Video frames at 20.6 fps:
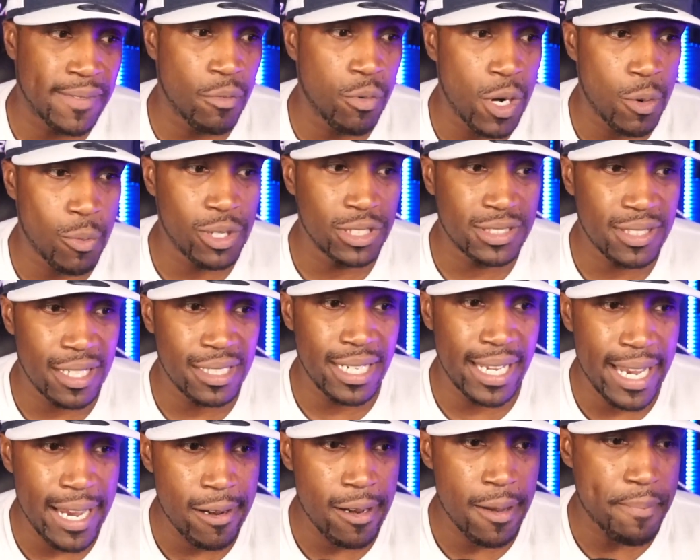what we're starting to
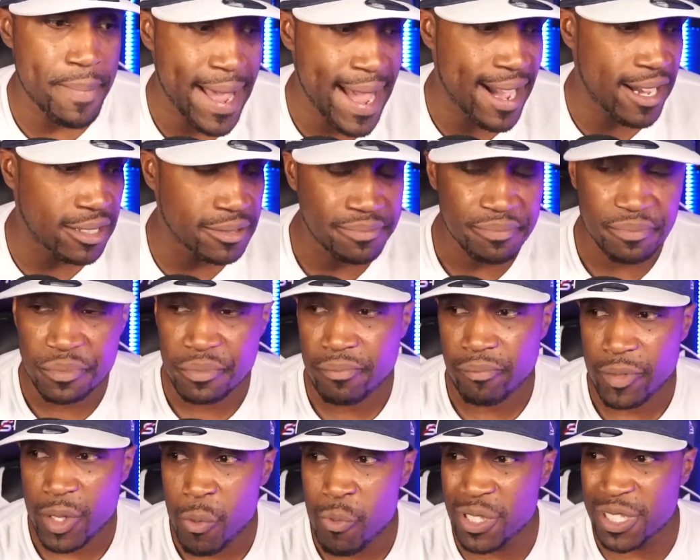hear about
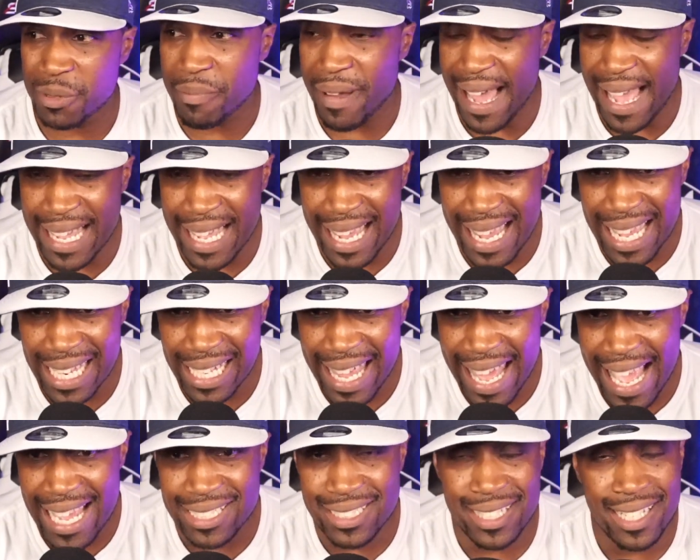was my guy
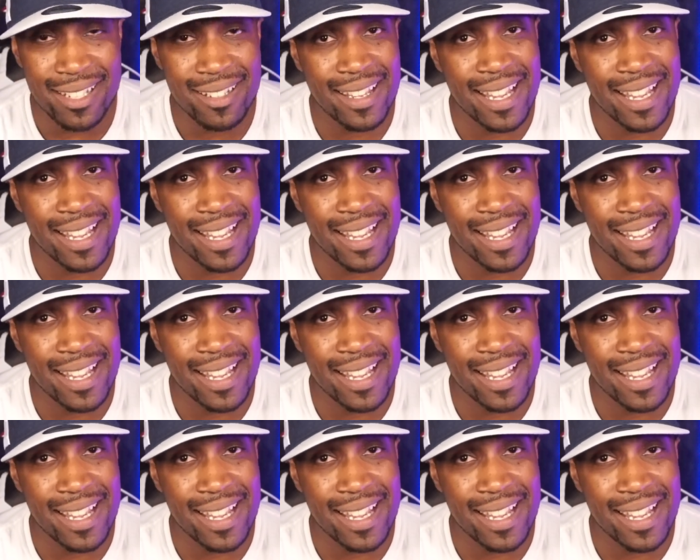last year.